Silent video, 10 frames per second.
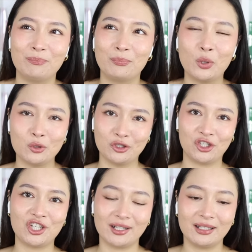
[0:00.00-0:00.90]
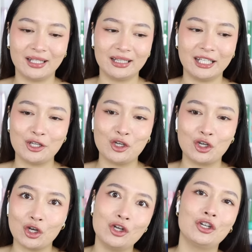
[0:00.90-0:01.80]
bone-chillingly
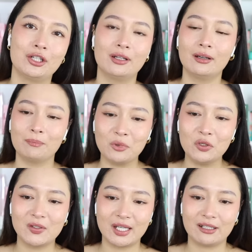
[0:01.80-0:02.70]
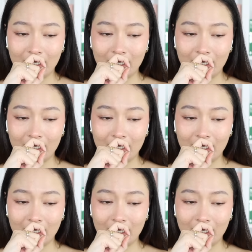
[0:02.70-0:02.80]
good music.